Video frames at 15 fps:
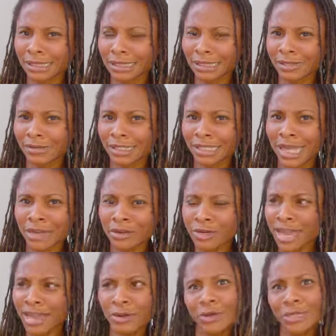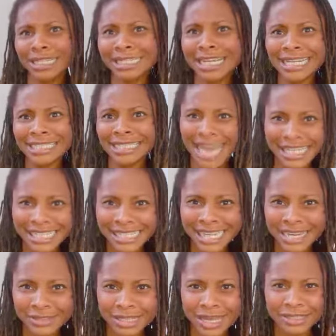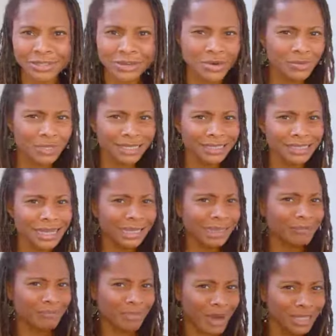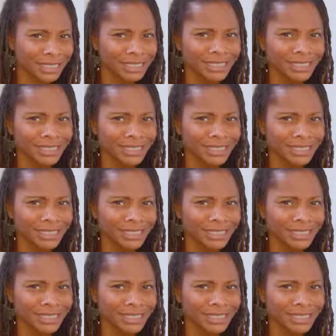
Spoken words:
He was like, okay, cool, let's get a taxi. I was like, no, we can take the bus.